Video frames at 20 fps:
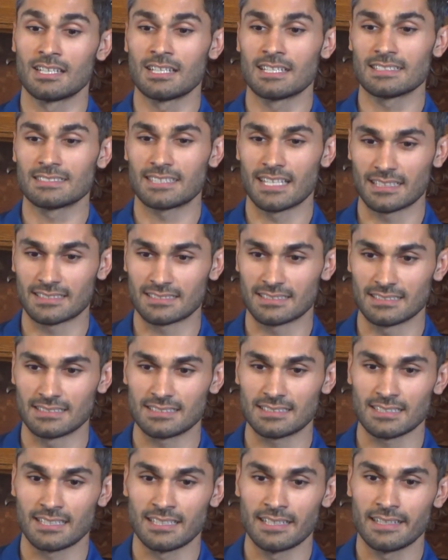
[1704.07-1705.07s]

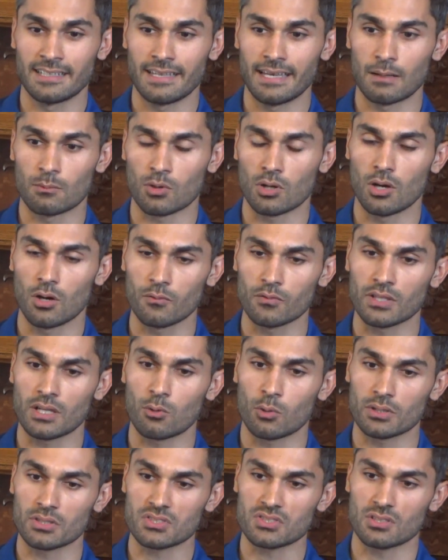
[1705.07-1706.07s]
Texas. And we're hopefully
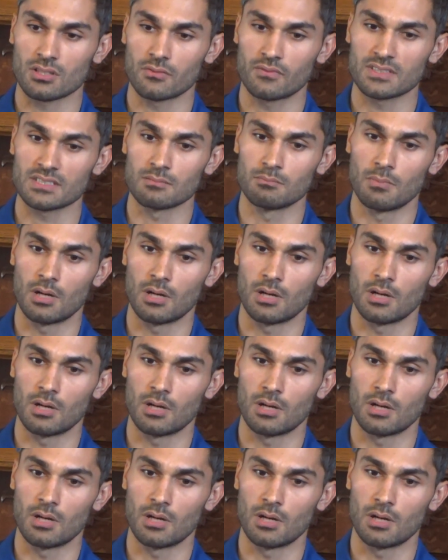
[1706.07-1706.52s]
going to serve as a